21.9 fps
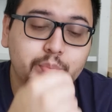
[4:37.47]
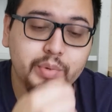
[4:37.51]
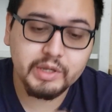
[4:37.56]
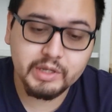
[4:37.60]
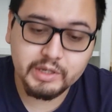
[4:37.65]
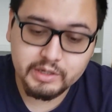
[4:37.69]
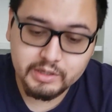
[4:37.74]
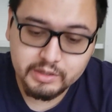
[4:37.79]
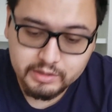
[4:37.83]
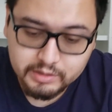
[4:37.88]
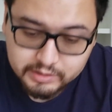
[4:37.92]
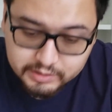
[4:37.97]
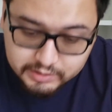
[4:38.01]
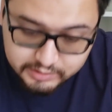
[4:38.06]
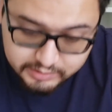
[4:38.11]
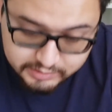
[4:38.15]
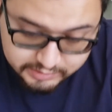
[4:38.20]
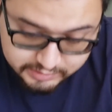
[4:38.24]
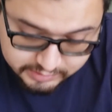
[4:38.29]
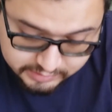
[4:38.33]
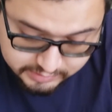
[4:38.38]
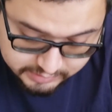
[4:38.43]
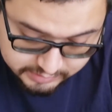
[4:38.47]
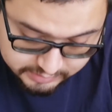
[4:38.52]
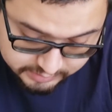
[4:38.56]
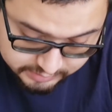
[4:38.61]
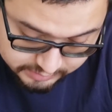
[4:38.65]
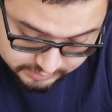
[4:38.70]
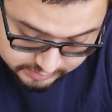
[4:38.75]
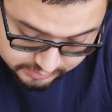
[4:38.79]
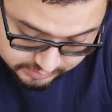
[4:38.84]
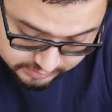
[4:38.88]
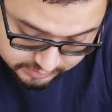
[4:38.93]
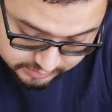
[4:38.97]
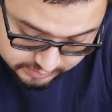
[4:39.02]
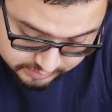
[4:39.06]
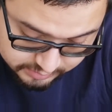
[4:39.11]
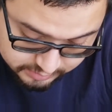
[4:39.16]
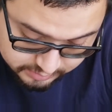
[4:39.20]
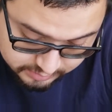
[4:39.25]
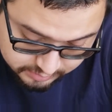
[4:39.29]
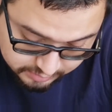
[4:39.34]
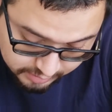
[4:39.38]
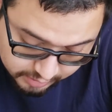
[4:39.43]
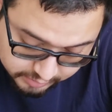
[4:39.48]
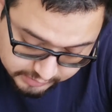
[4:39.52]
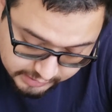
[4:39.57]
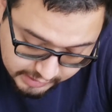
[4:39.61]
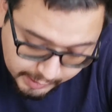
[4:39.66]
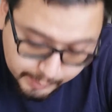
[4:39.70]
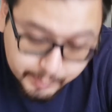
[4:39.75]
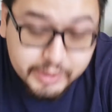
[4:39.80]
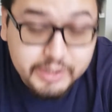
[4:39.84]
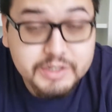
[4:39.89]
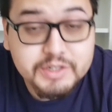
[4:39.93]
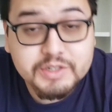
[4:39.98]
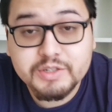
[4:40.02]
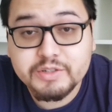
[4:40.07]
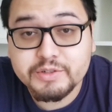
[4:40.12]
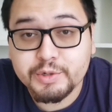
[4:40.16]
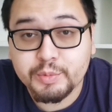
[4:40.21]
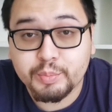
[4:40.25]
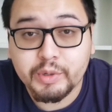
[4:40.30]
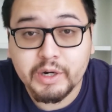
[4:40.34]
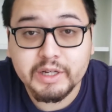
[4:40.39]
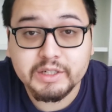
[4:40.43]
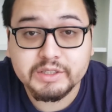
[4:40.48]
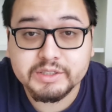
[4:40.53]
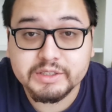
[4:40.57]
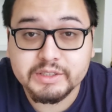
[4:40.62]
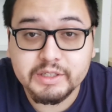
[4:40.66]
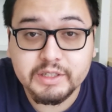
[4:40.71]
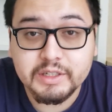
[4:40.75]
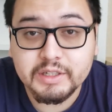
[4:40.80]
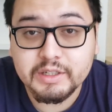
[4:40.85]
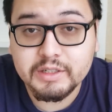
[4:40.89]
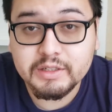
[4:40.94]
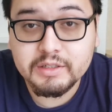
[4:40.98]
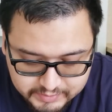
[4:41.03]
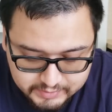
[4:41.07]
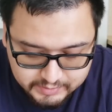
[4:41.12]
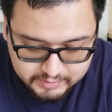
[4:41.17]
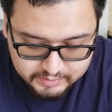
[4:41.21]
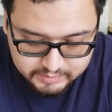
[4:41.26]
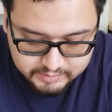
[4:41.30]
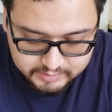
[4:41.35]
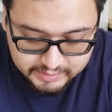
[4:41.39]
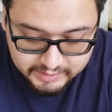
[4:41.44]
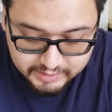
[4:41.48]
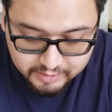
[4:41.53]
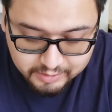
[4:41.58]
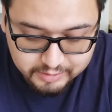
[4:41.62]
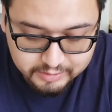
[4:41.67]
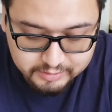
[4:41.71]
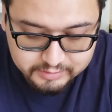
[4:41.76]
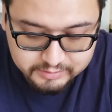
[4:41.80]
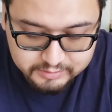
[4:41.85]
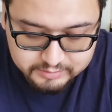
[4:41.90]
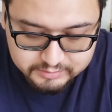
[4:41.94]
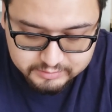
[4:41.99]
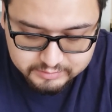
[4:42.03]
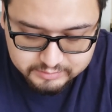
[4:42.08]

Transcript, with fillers: pen is not damaged, surprisingly, at all.